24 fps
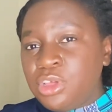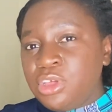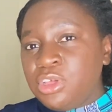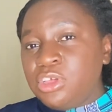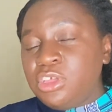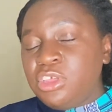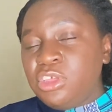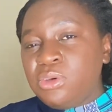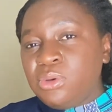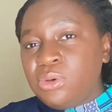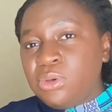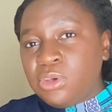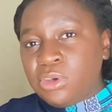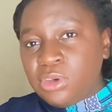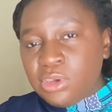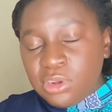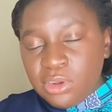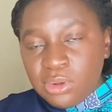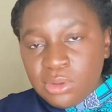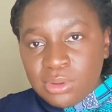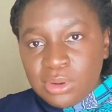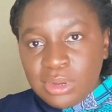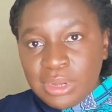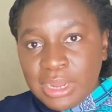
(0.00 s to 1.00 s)
you're going
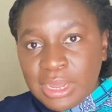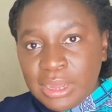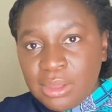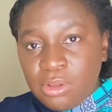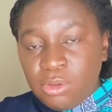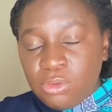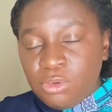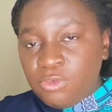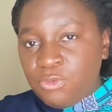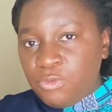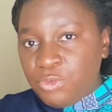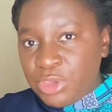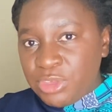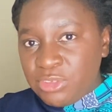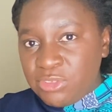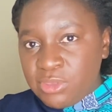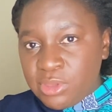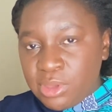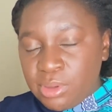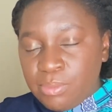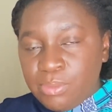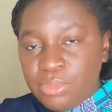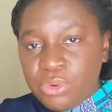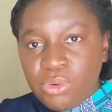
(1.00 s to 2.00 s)
to download, for
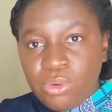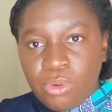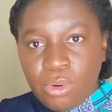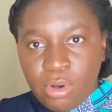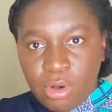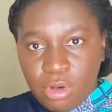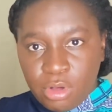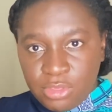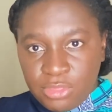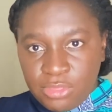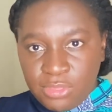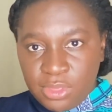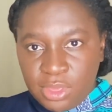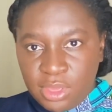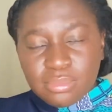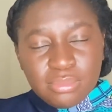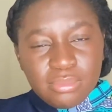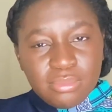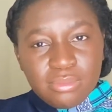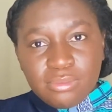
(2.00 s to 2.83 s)
example, Authy,